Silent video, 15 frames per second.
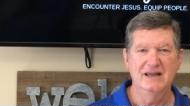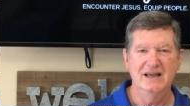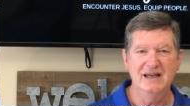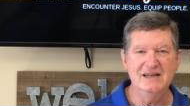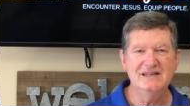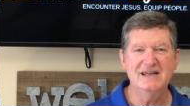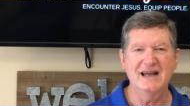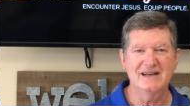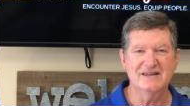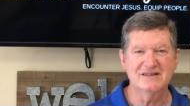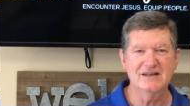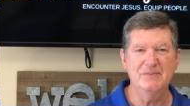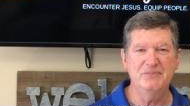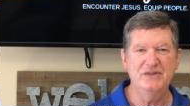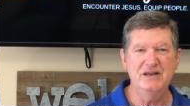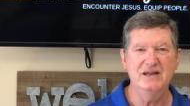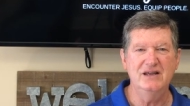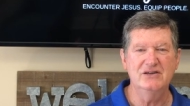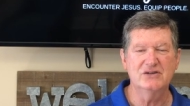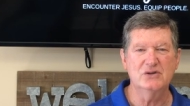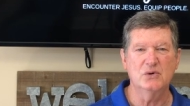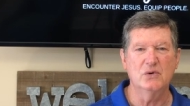He's got something
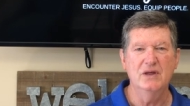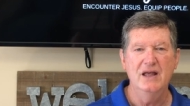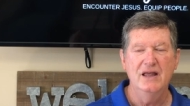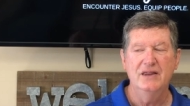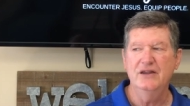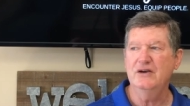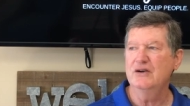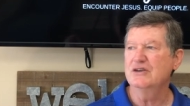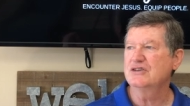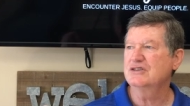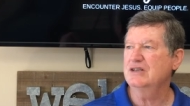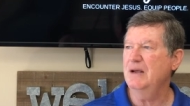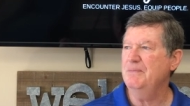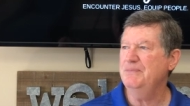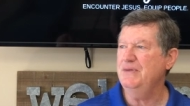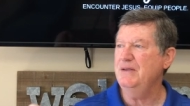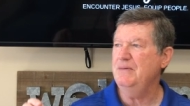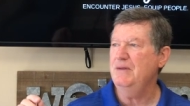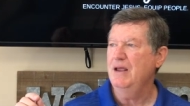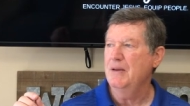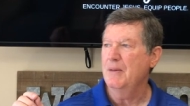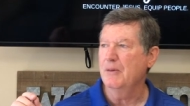in store. There is
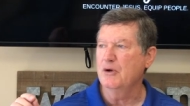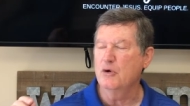something